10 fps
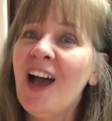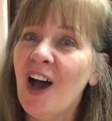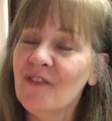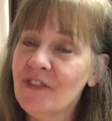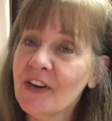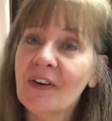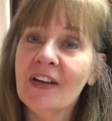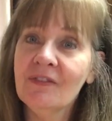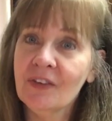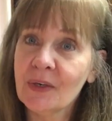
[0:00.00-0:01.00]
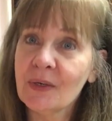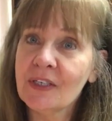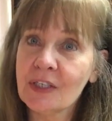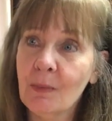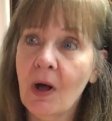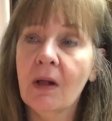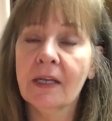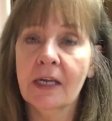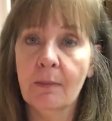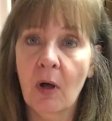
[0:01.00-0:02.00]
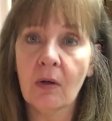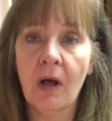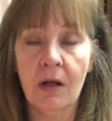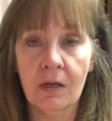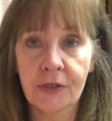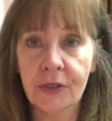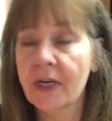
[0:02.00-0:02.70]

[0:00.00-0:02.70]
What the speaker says: a very, very small Imbolc altar,